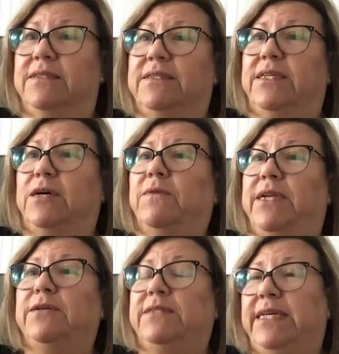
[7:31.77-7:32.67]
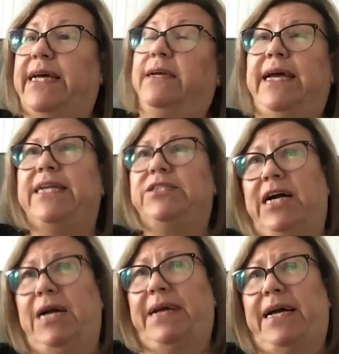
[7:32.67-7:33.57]
so when you say hey
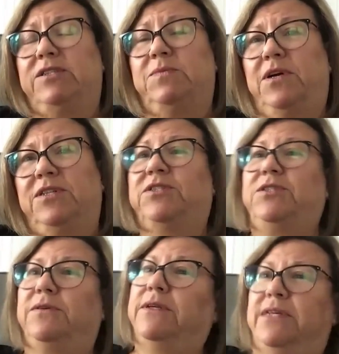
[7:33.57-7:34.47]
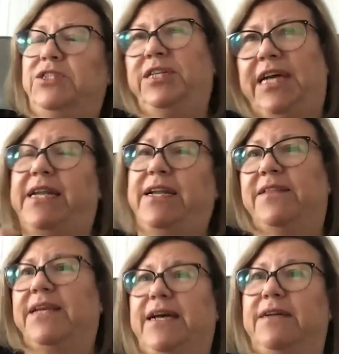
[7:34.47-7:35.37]
tom how's marsha doing or she had
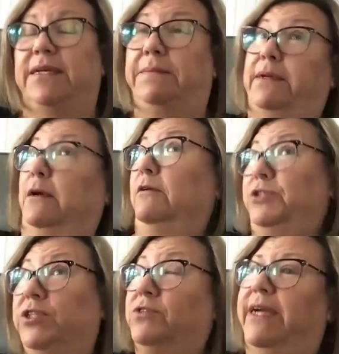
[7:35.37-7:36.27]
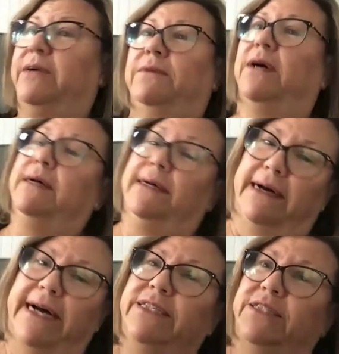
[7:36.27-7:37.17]
anything else i'm like oh she's great well
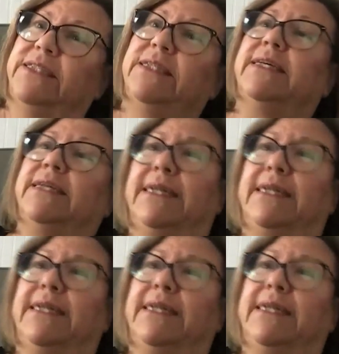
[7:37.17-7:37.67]
i just see